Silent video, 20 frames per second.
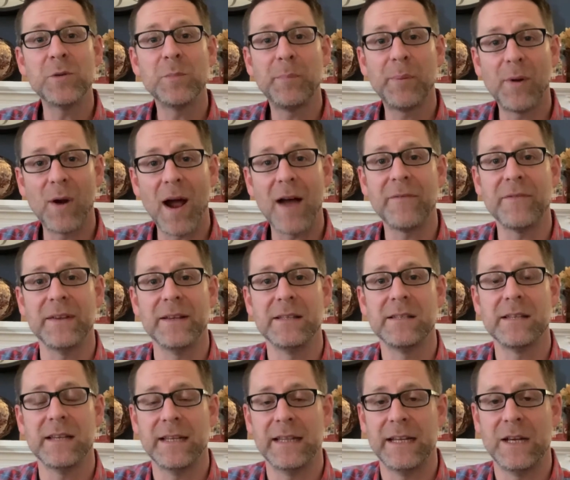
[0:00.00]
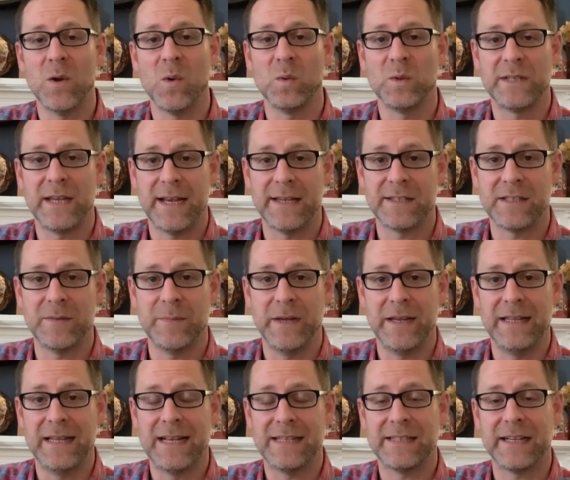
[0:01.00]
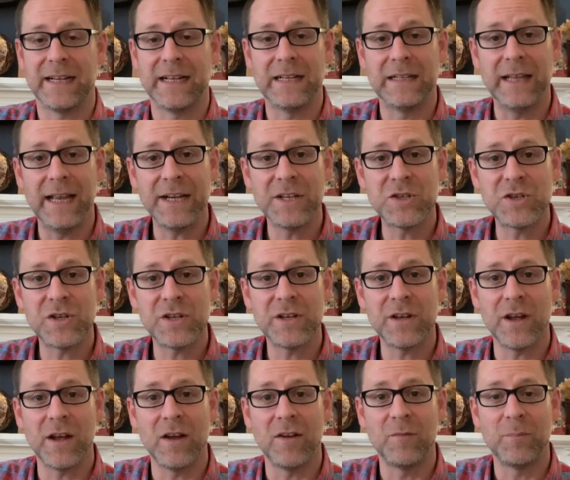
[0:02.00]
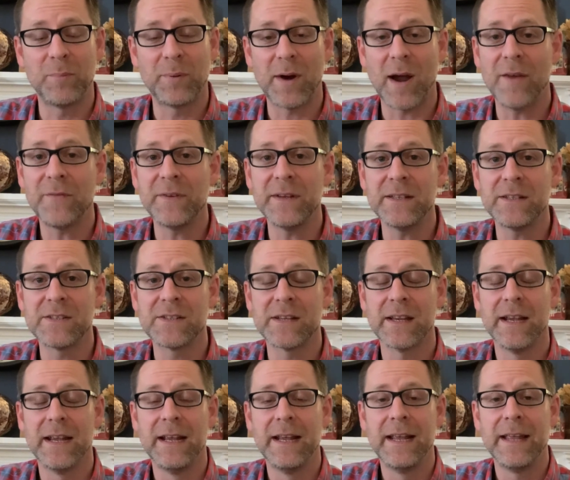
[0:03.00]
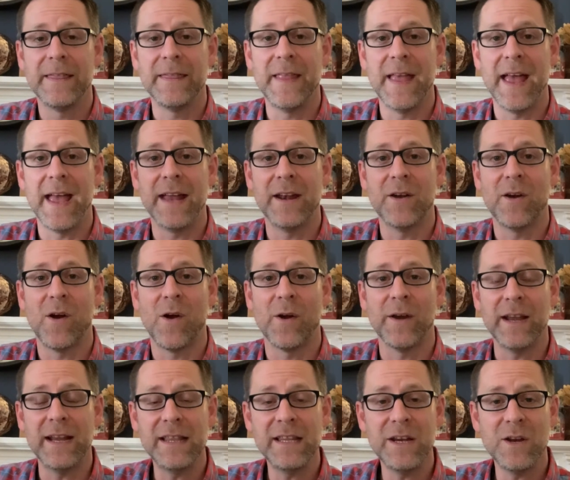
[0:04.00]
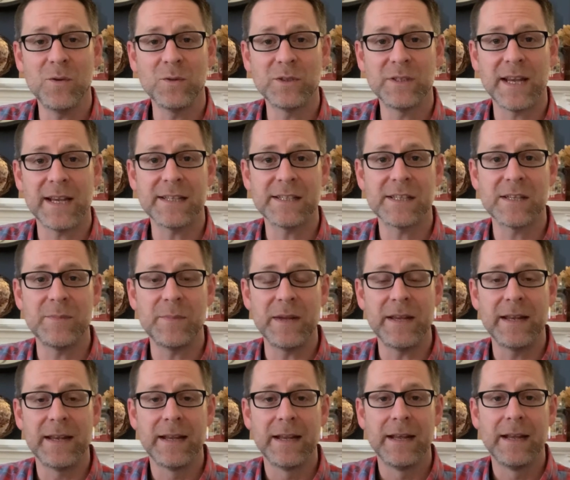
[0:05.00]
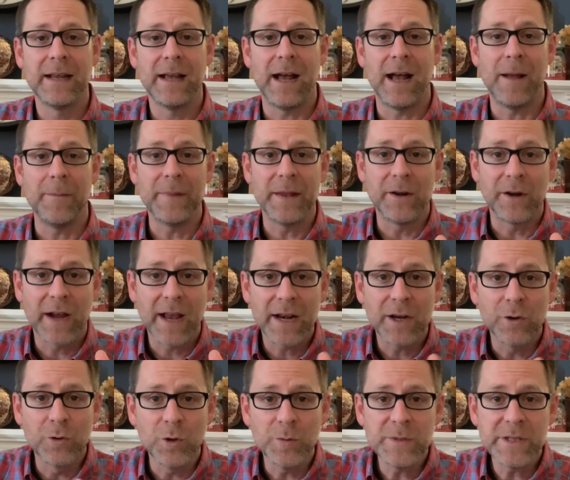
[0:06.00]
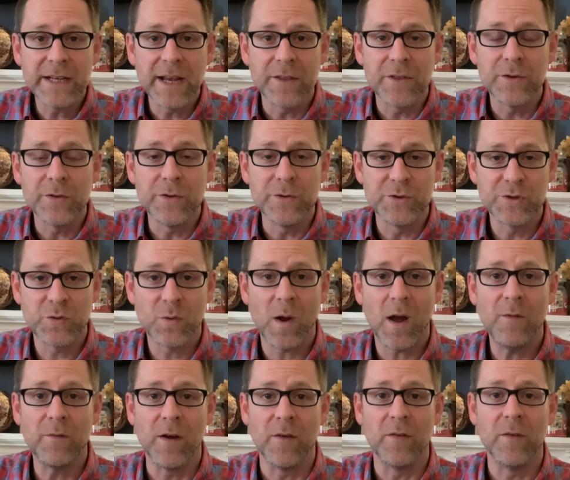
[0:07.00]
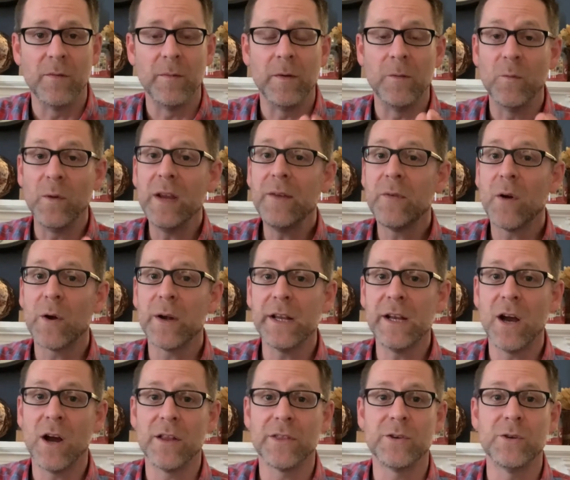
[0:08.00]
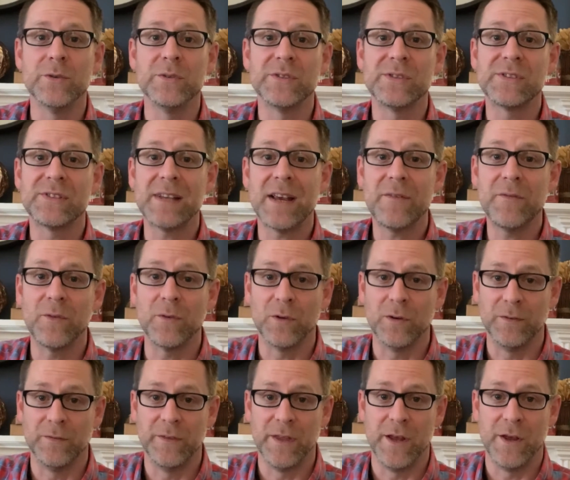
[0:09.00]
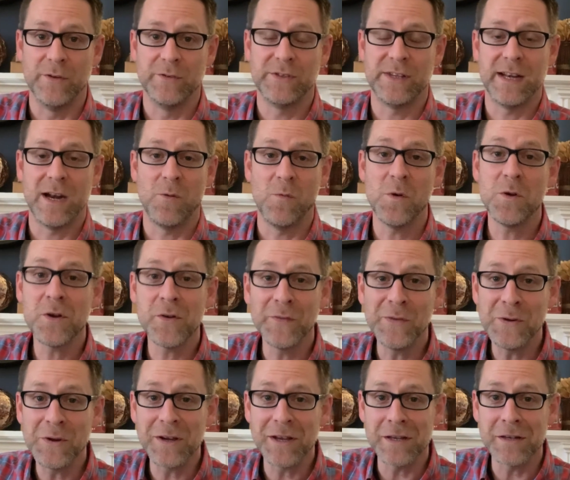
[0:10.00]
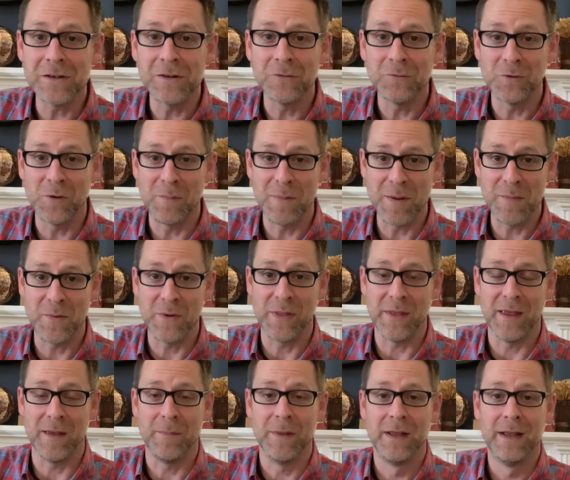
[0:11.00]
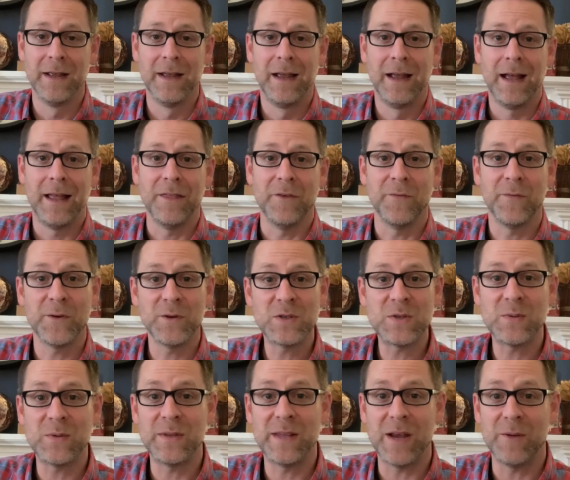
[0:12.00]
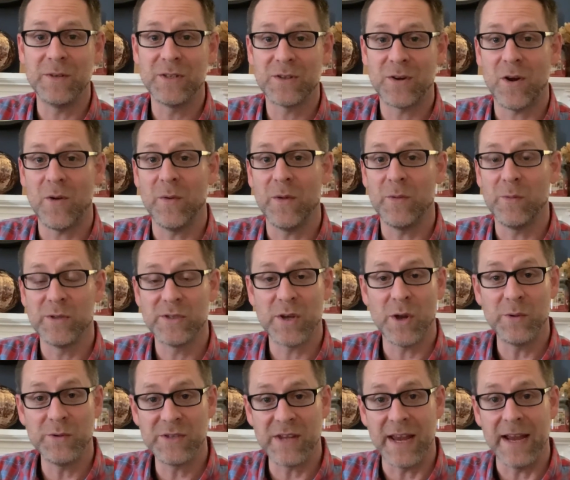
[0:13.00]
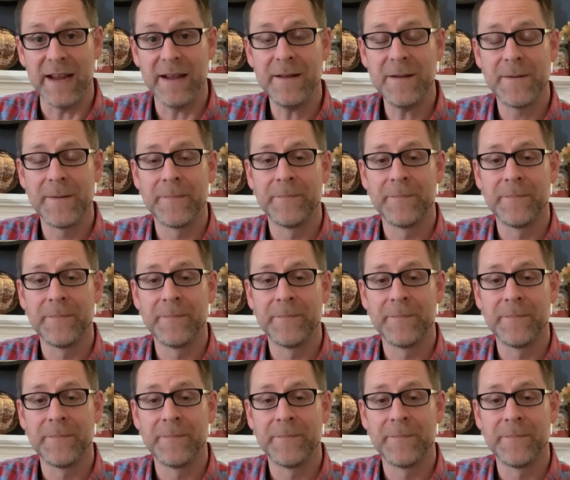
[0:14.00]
prophets in the Old Testament. And that's a collection of prophets that are in the Old Testament that are kind of grouped together. There's 12 of them, and we've already gone through several of those. And I wonder if you can remember them. The first one that we started with was Hosea,